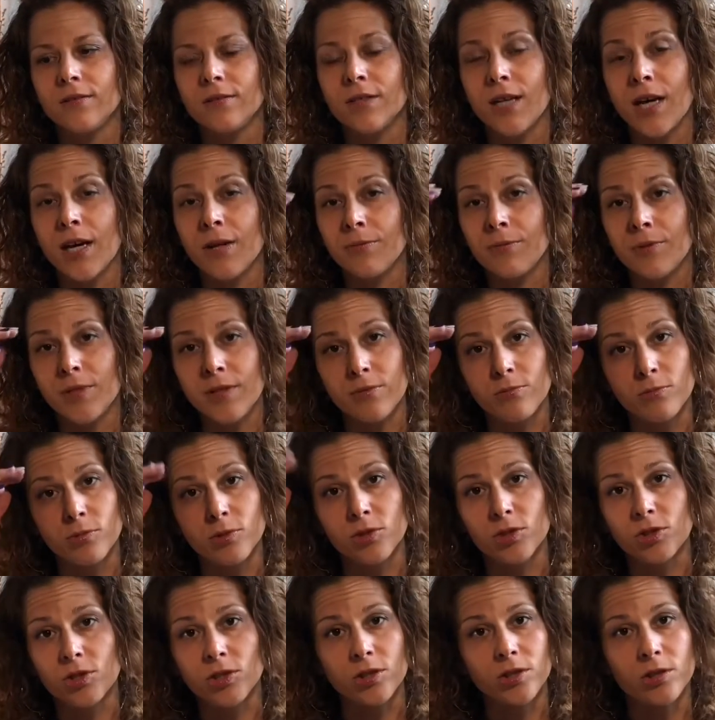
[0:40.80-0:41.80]
that reading
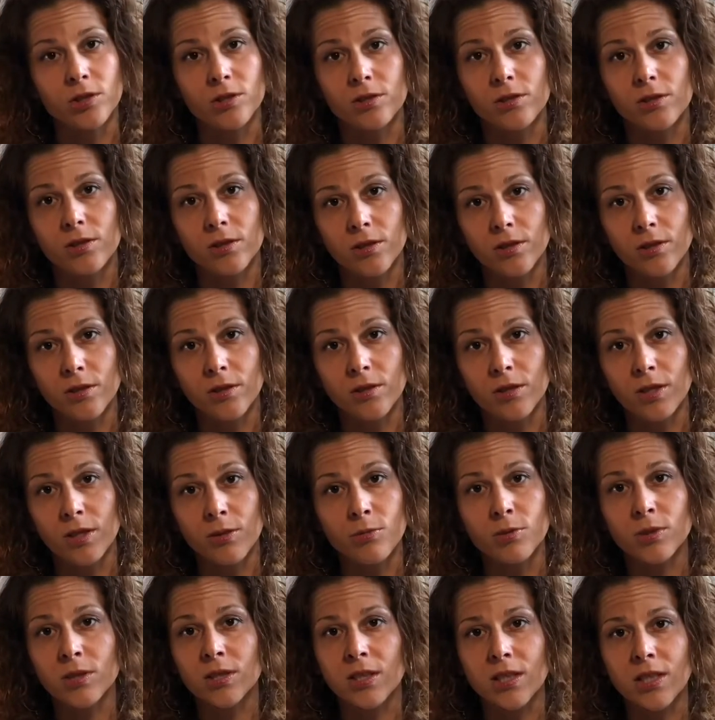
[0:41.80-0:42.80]
was just, it
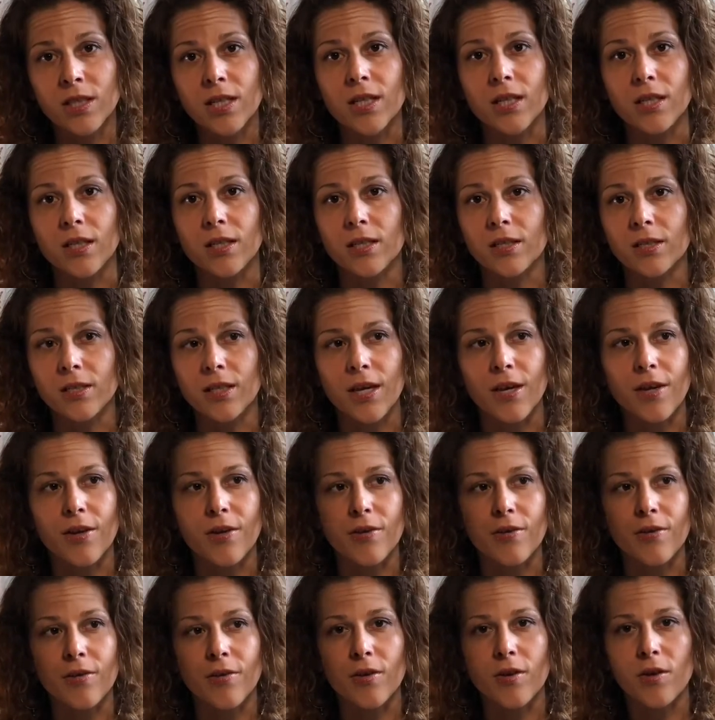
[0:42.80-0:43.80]
was lit, like
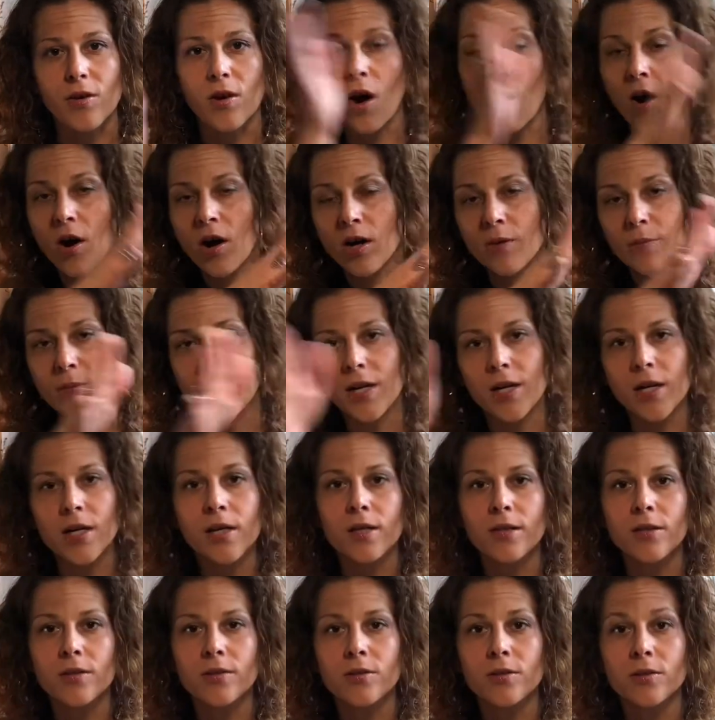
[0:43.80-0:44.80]
karma
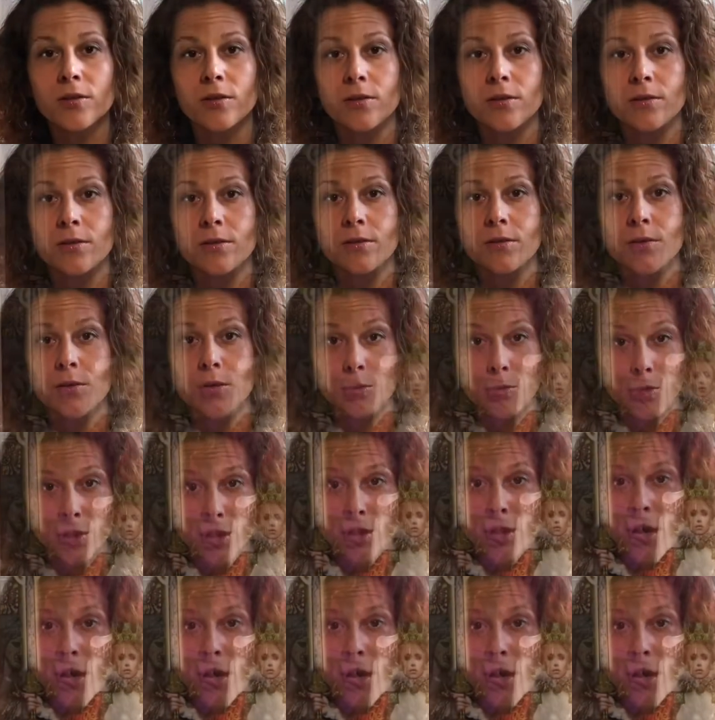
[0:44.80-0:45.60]
3